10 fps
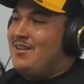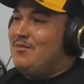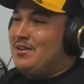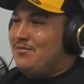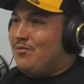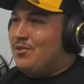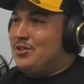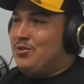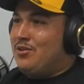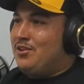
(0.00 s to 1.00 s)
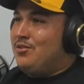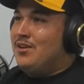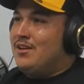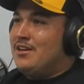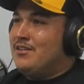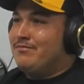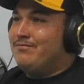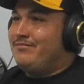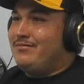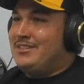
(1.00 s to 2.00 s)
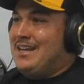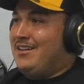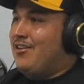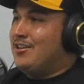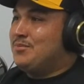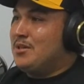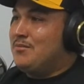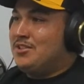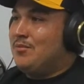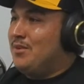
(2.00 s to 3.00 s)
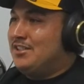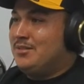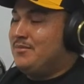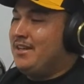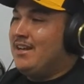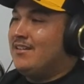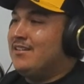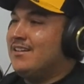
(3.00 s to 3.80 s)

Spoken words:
I mean, we're door to door, 10 cars pretty much all bunched up together,